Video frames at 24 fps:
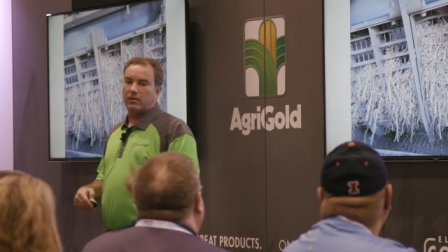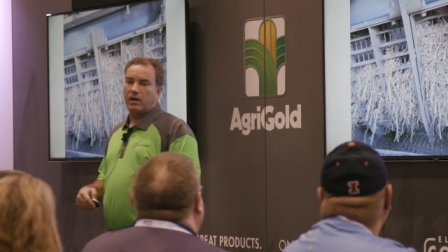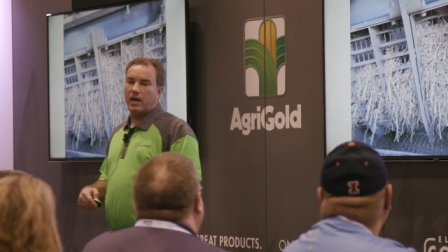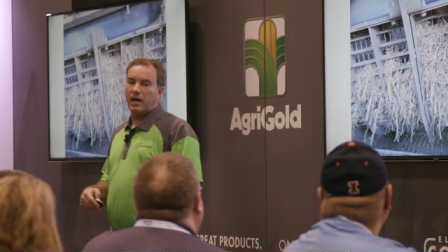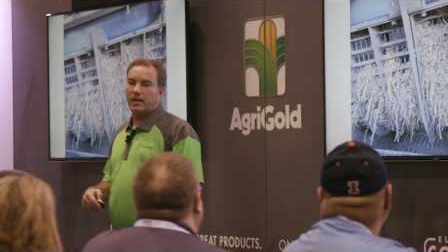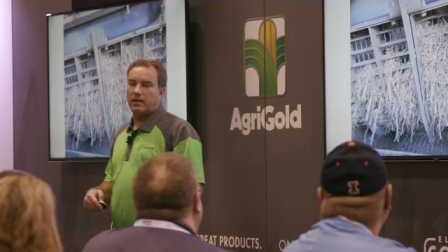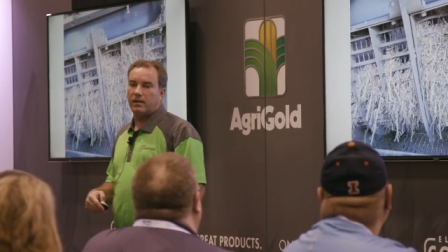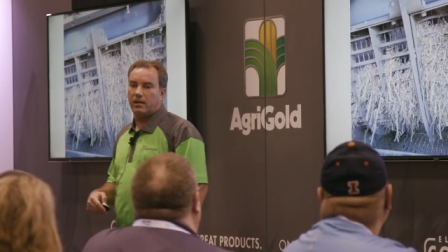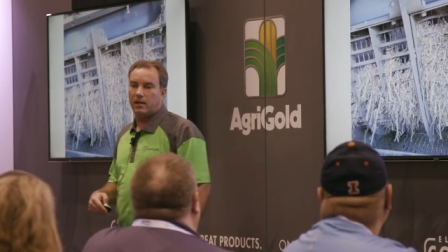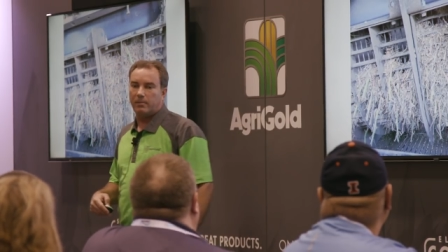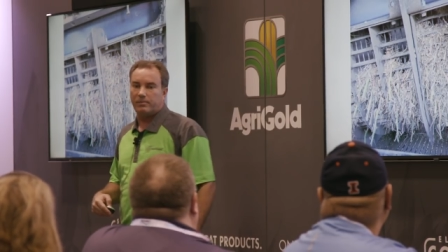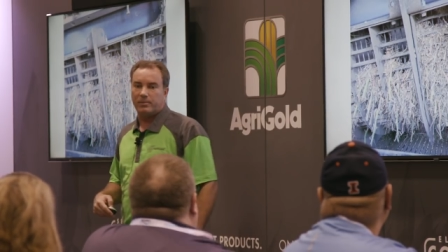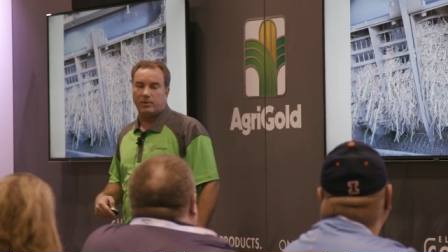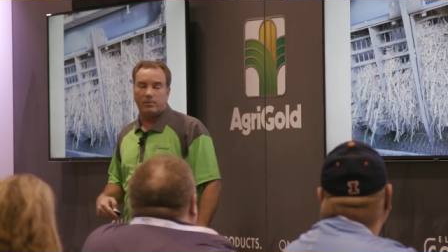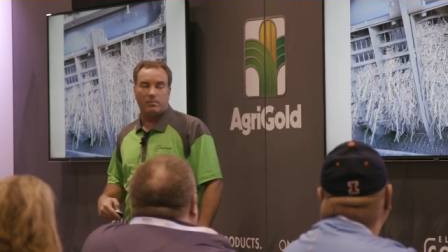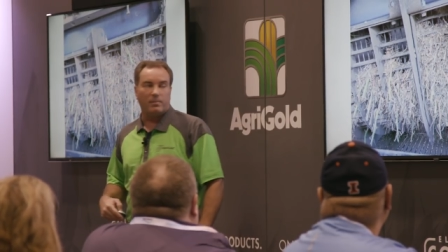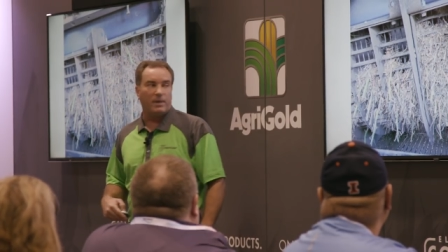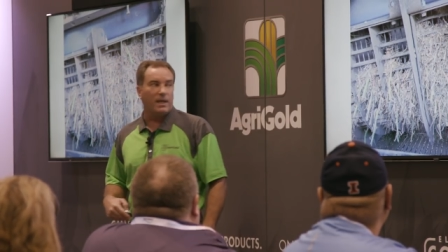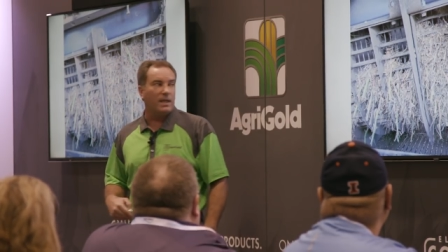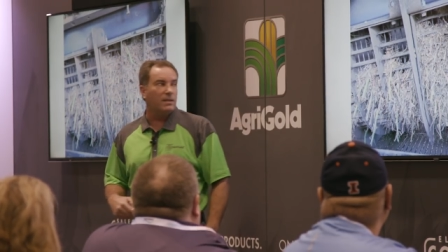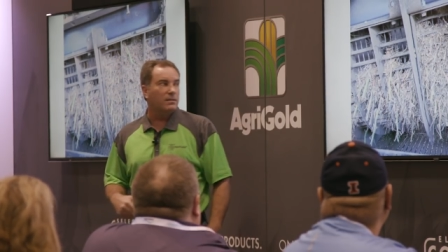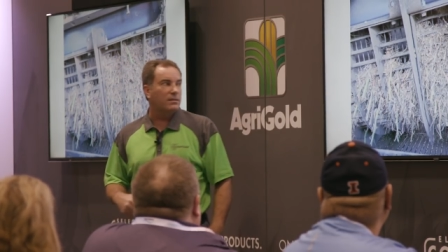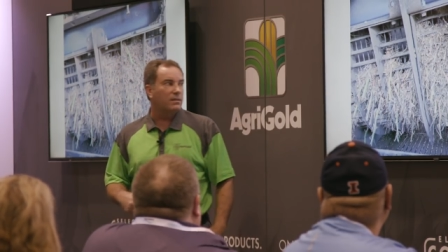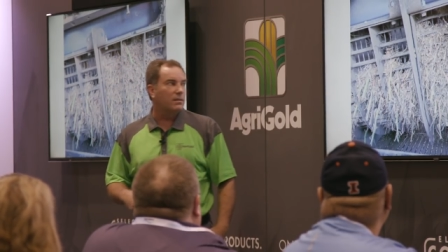grinding up your
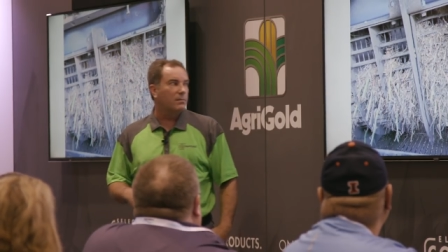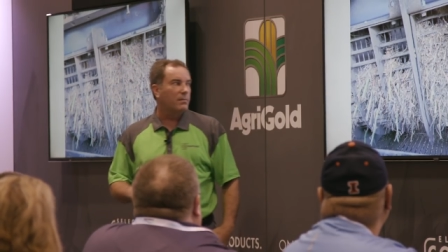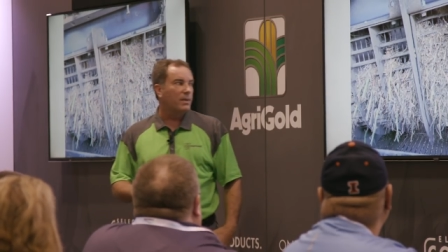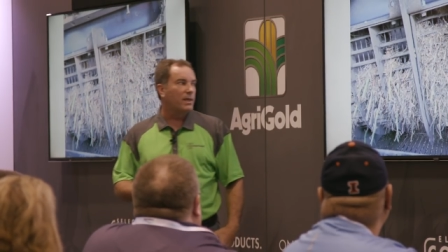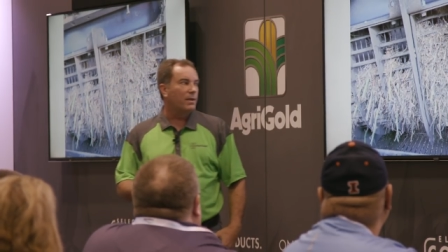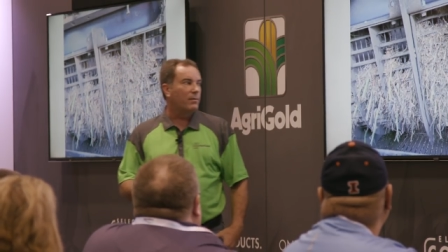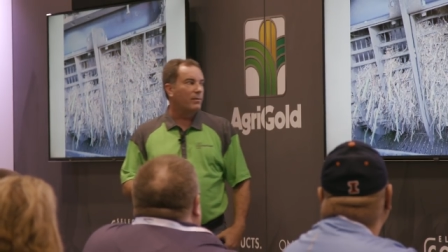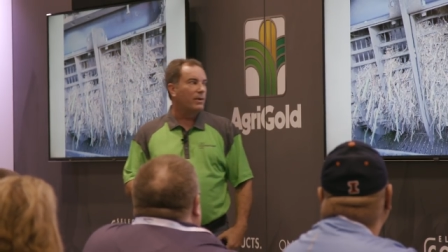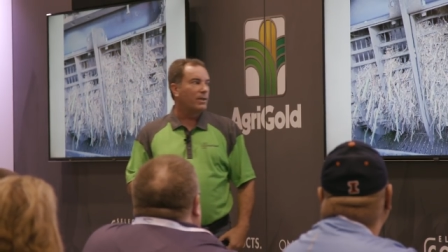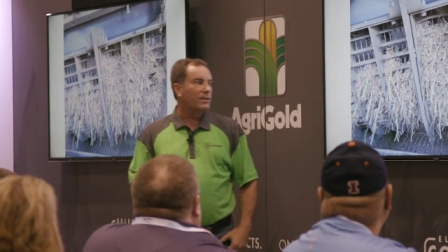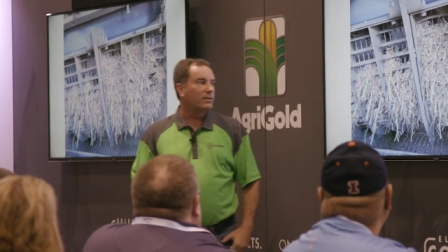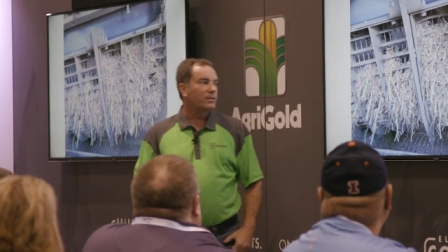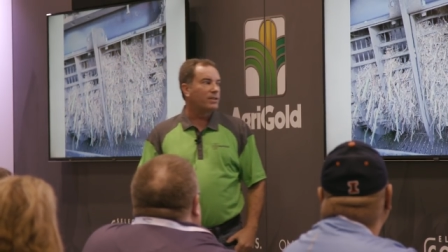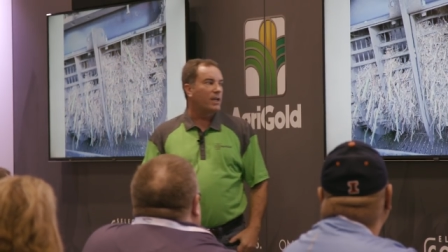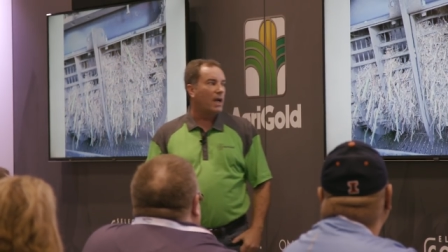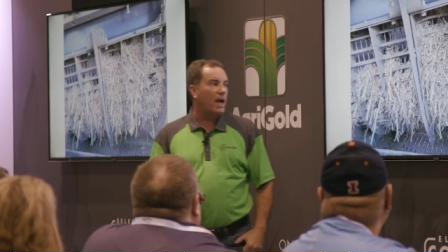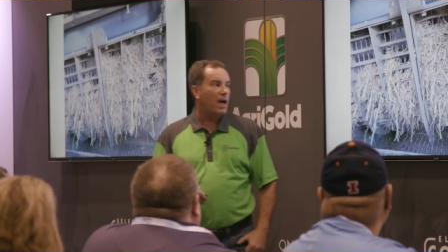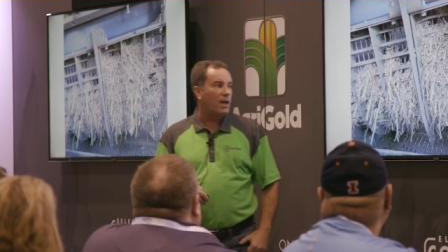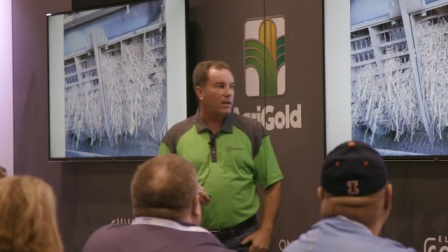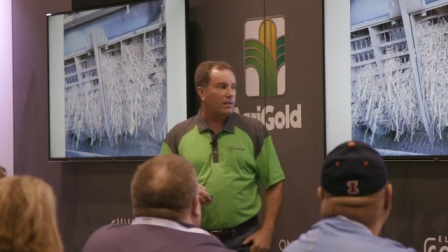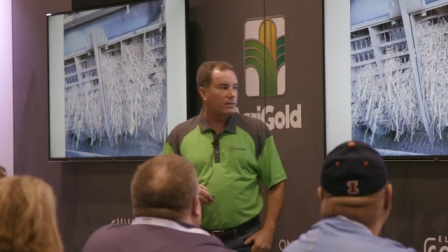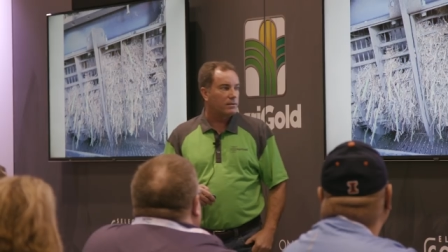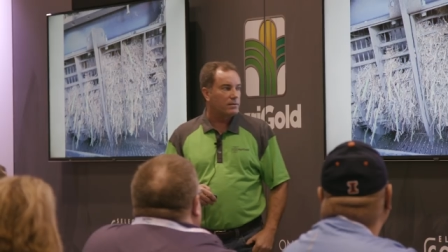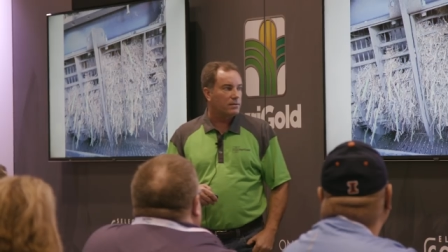beans can be a real
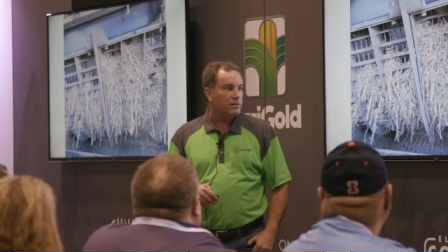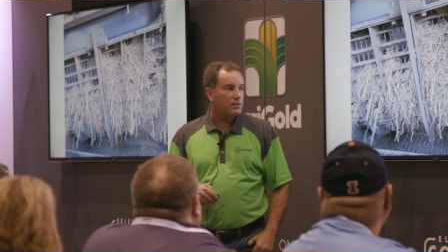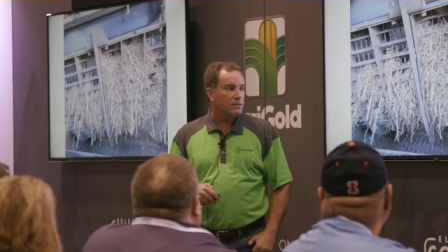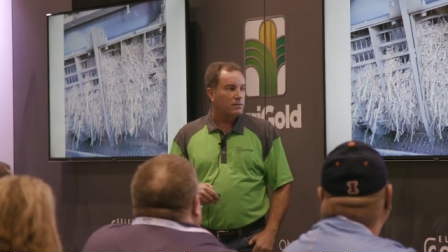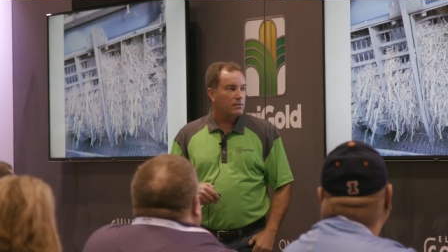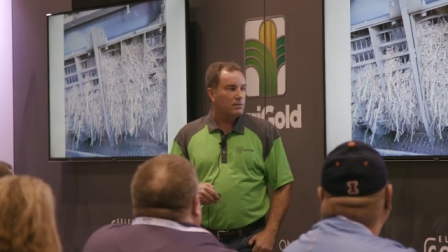challenge.